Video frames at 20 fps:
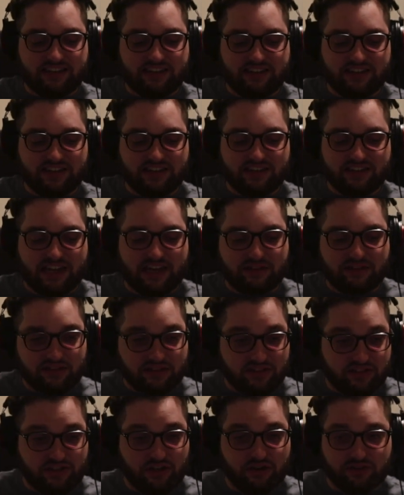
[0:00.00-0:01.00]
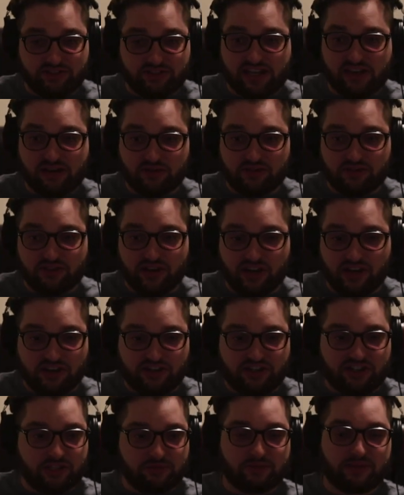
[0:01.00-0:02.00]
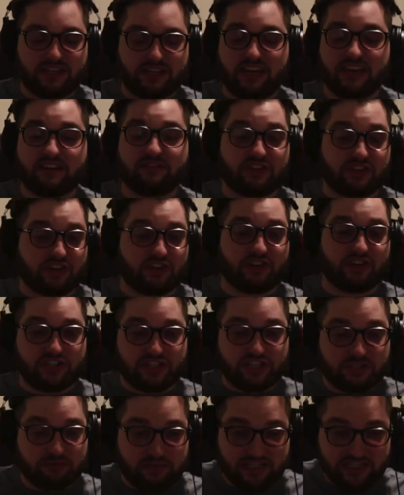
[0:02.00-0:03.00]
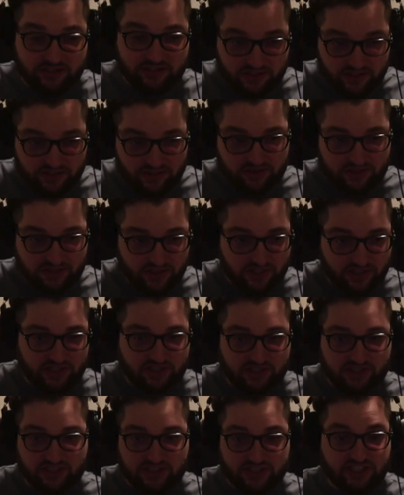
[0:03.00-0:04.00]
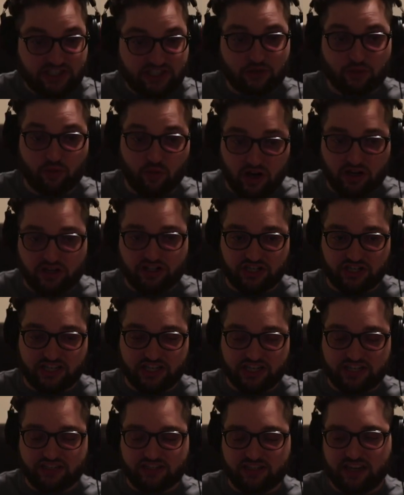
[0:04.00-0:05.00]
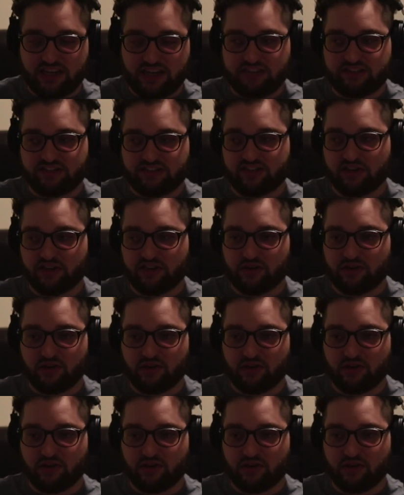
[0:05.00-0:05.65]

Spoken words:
now that the show is out, she's been kind of encouraging me to continue watching it, and so